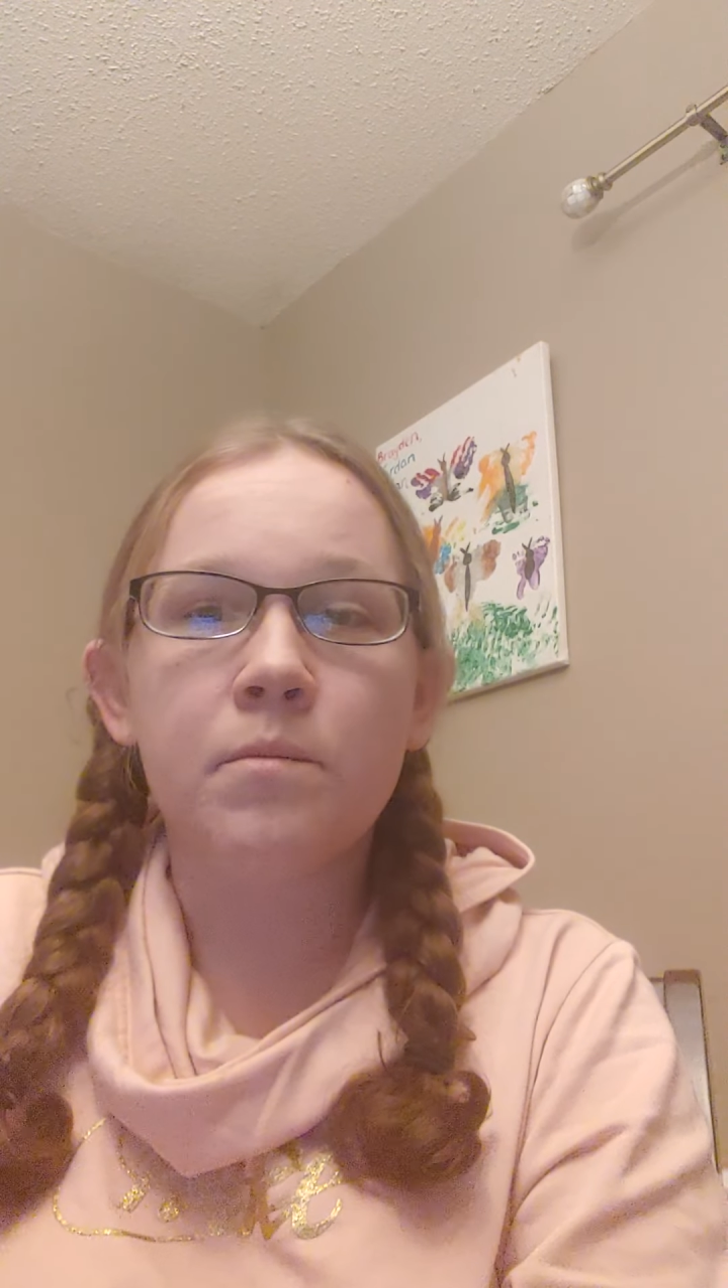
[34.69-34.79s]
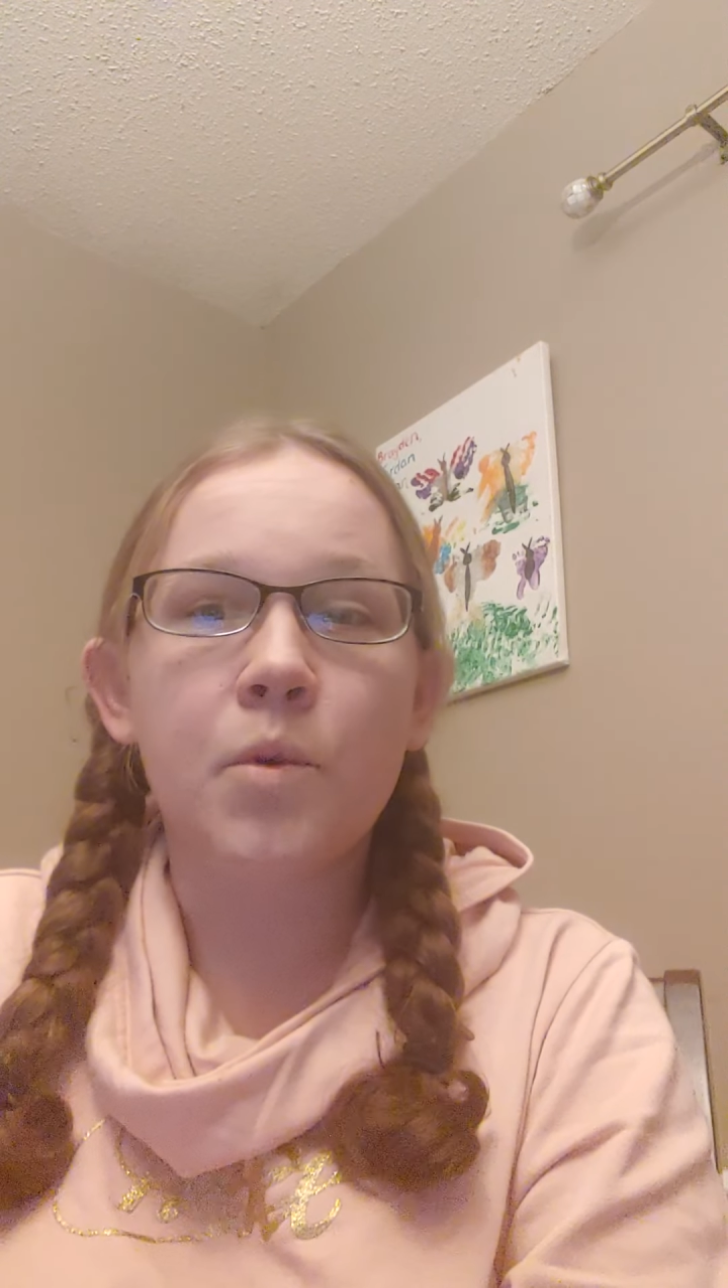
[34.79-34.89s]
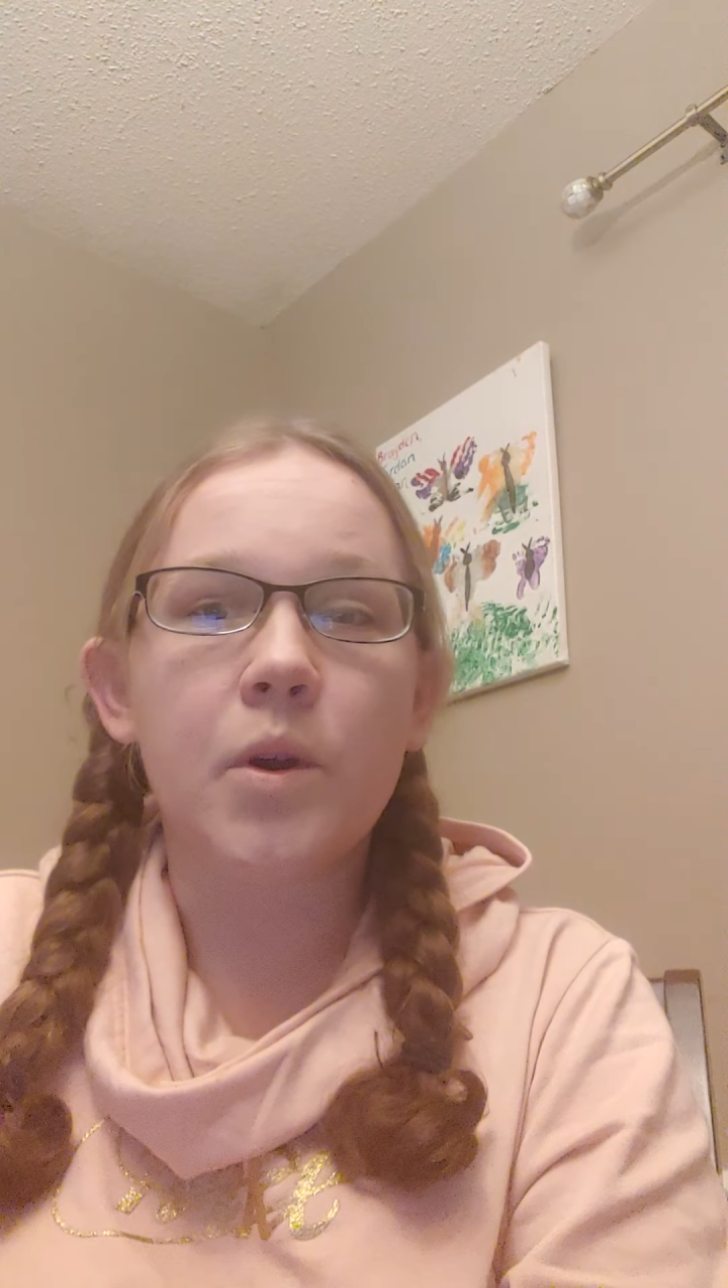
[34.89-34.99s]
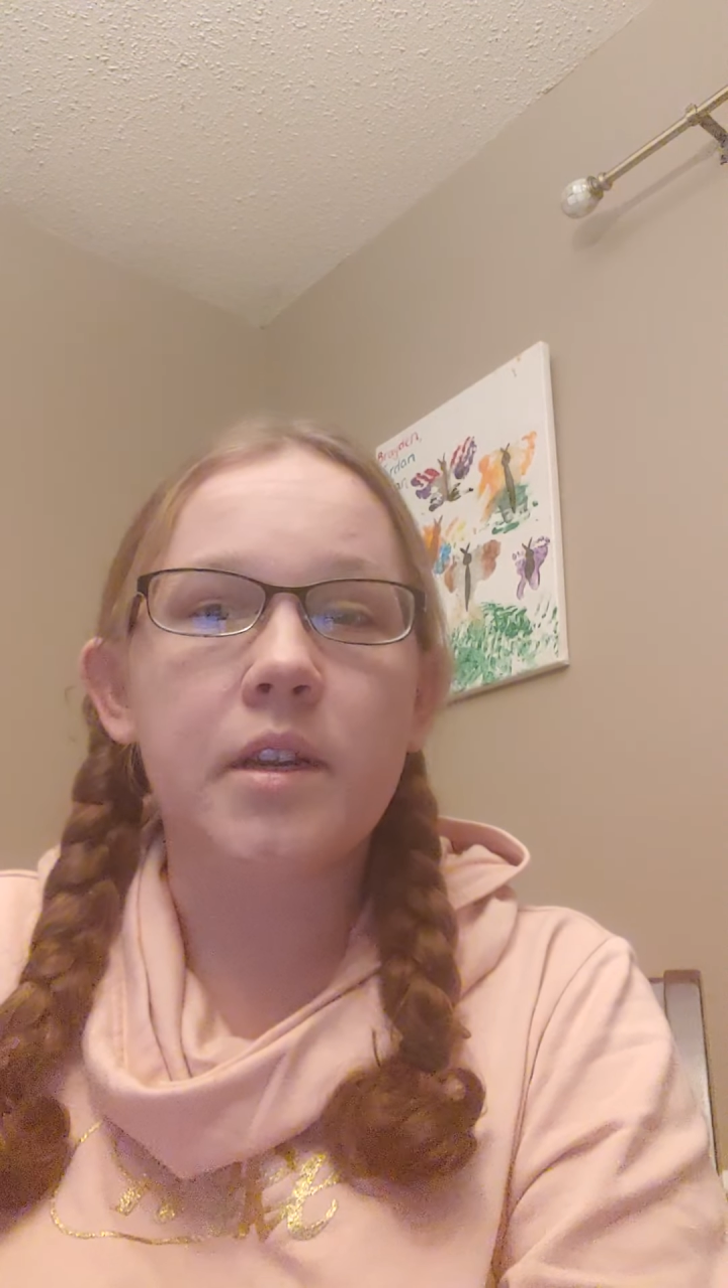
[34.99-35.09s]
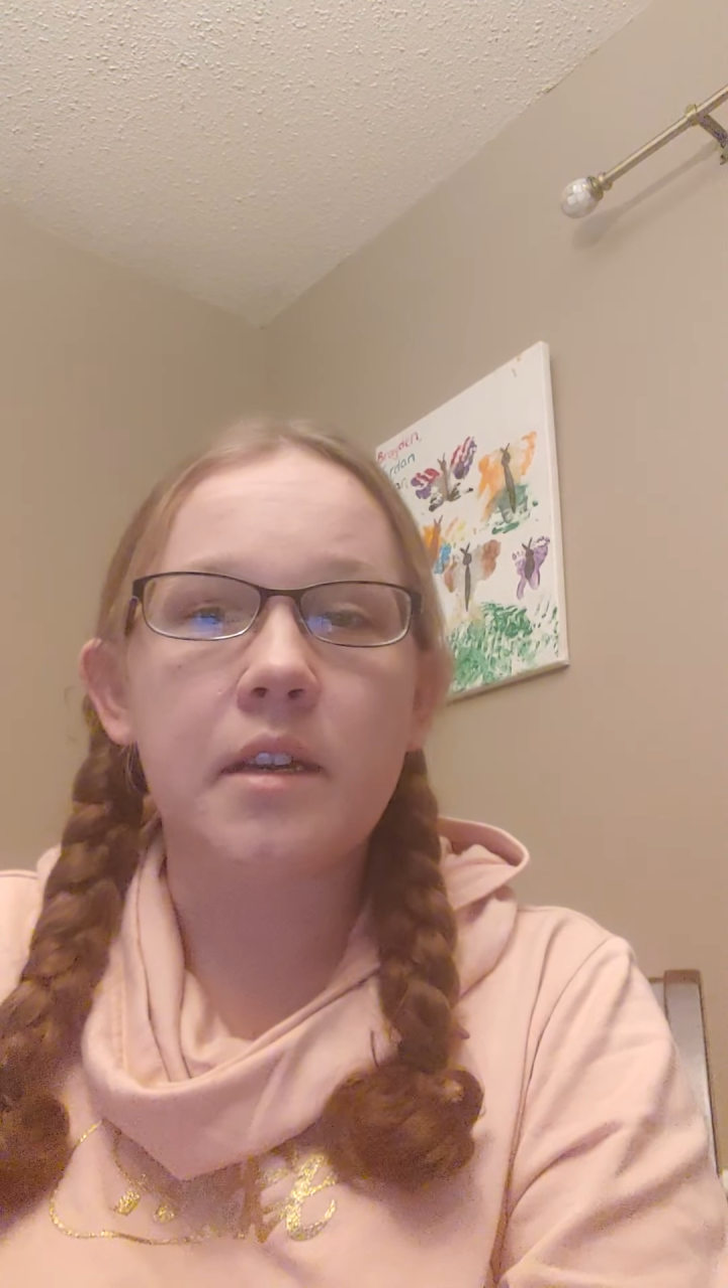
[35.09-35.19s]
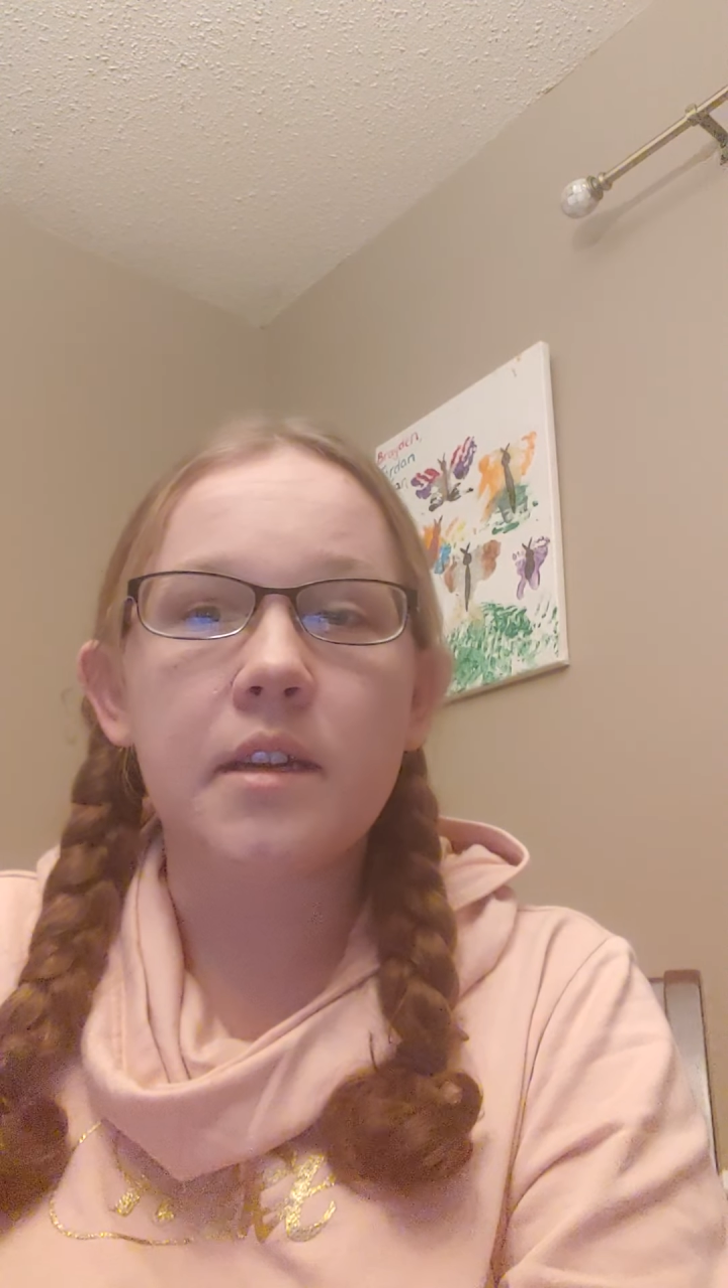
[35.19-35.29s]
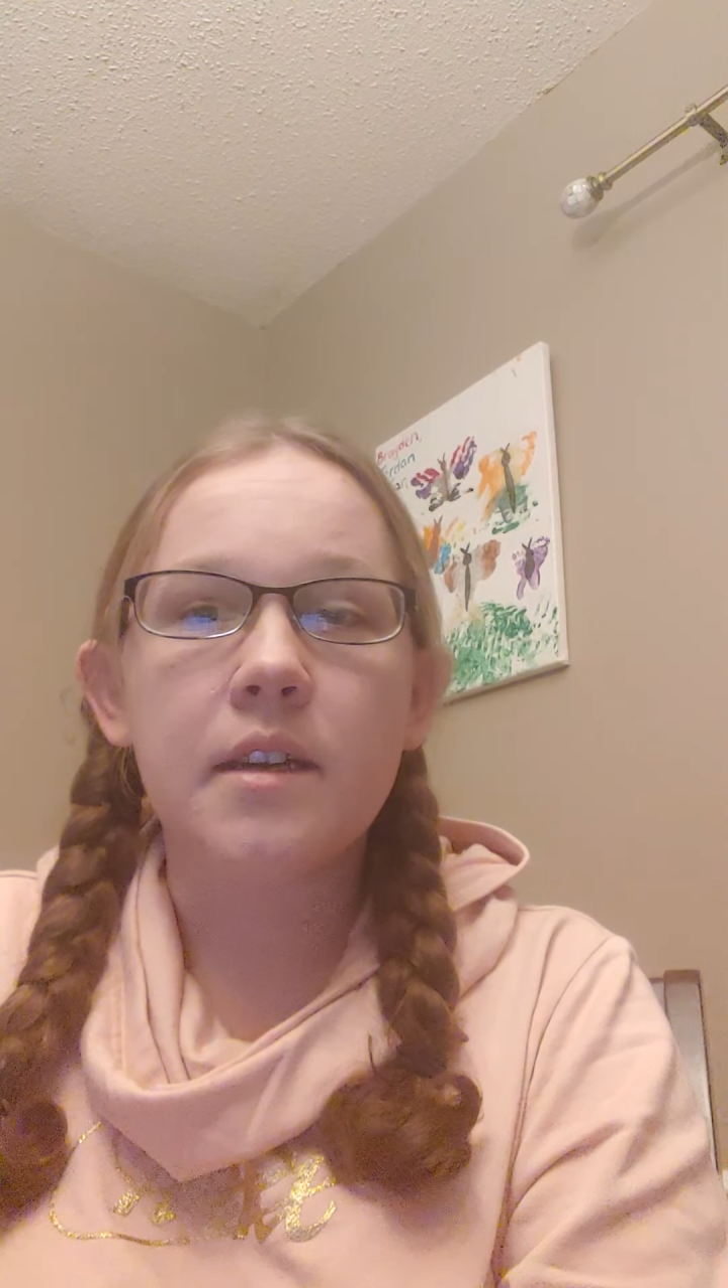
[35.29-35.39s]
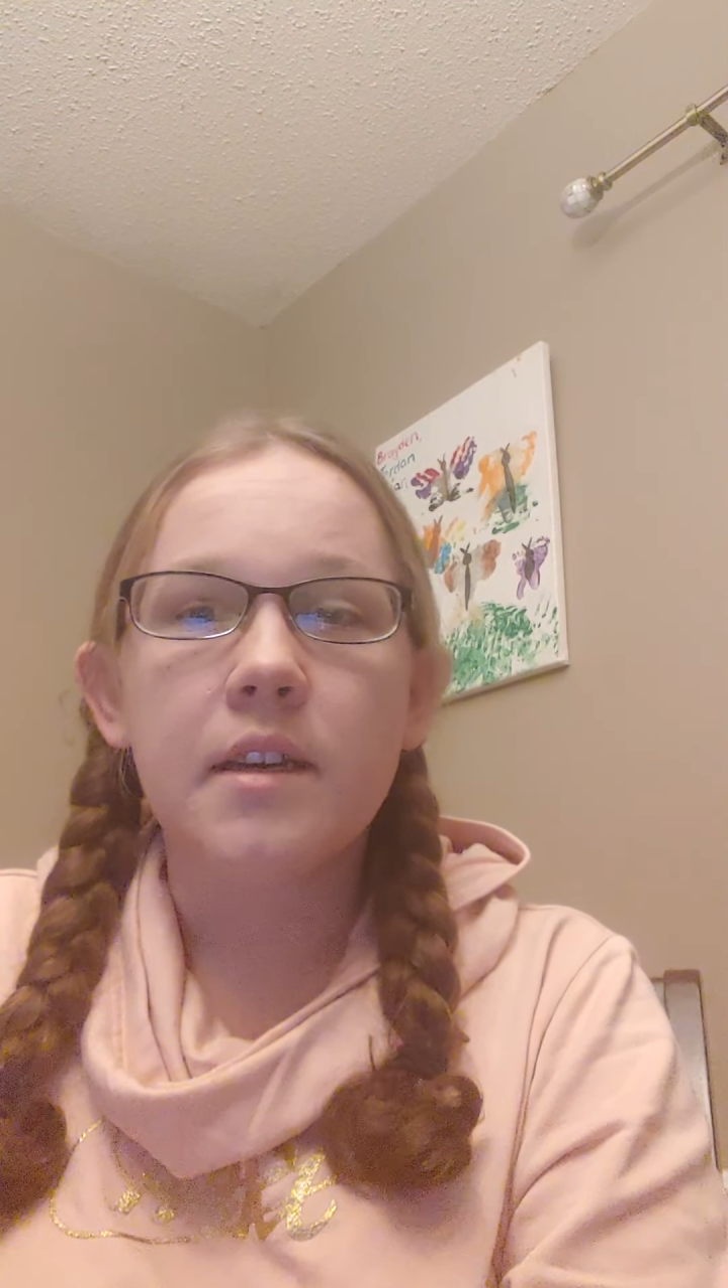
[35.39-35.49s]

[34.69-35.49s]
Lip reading: important?